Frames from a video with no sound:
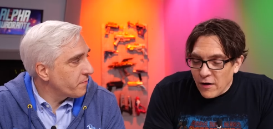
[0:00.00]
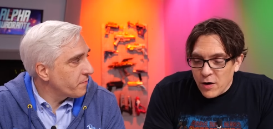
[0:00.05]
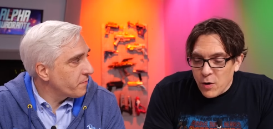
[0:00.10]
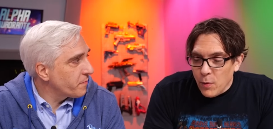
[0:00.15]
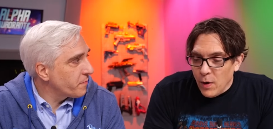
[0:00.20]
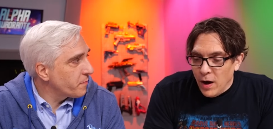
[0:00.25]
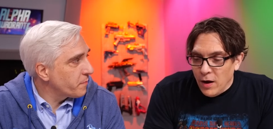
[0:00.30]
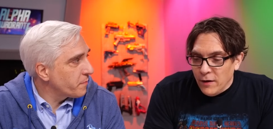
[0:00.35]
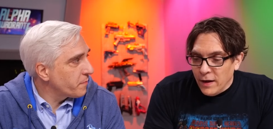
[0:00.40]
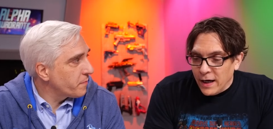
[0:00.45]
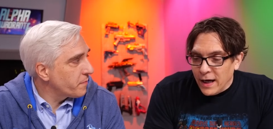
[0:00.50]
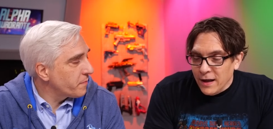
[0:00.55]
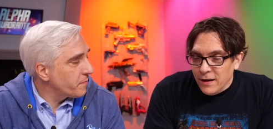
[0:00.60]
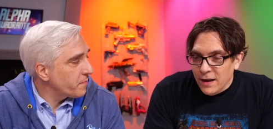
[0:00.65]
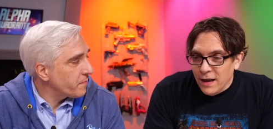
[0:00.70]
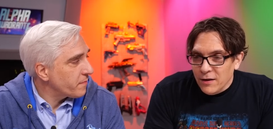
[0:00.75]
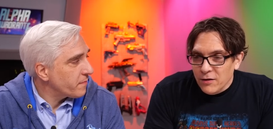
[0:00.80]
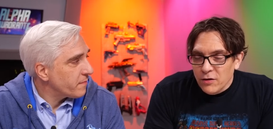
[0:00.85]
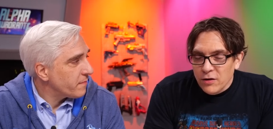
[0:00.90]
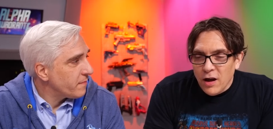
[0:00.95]
Speaker 1: well. Like I, I
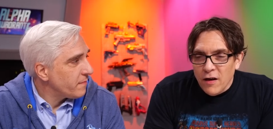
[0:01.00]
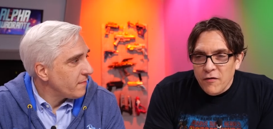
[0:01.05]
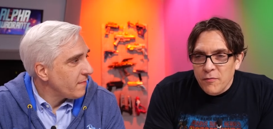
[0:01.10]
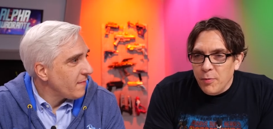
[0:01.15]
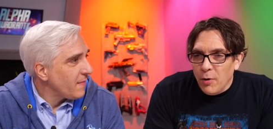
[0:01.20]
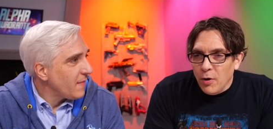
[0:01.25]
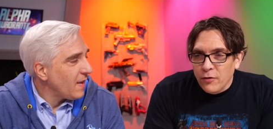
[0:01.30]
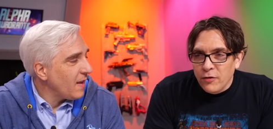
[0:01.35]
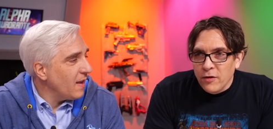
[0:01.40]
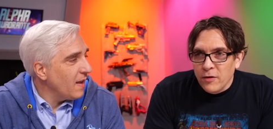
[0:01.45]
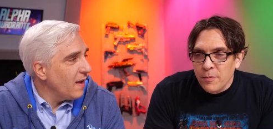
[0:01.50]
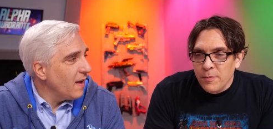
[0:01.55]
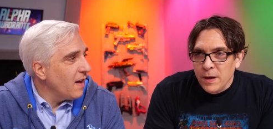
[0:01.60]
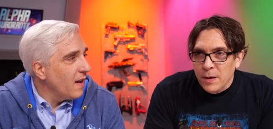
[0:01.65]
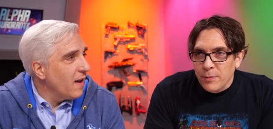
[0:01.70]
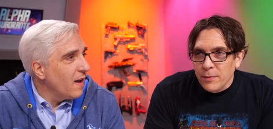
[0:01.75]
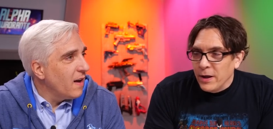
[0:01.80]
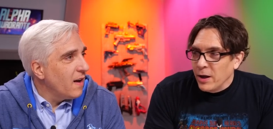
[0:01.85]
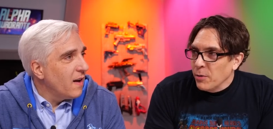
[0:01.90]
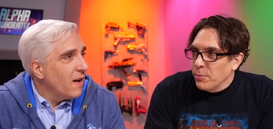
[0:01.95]
love both of the people
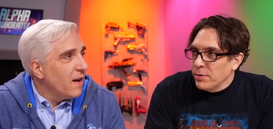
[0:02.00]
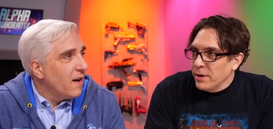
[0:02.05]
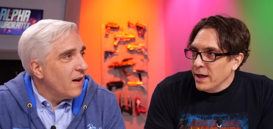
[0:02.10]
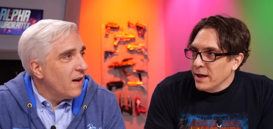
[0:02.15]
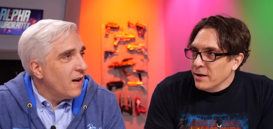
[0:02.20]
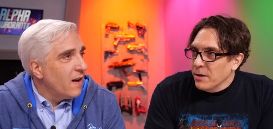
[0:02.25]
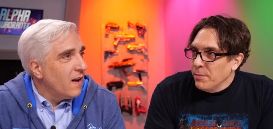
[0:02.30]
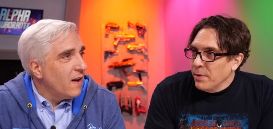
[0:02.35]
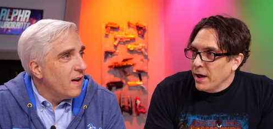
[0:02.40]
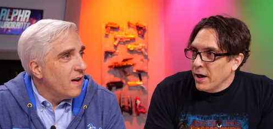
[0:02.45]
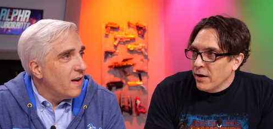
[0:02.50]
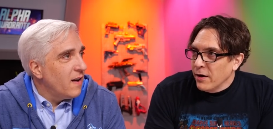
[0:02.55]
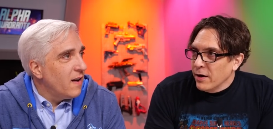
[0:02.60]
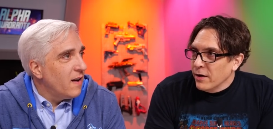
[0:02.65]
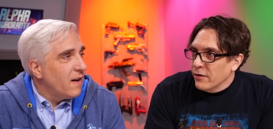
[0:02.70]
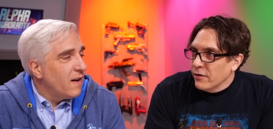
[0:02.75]
that are playing the parents parents.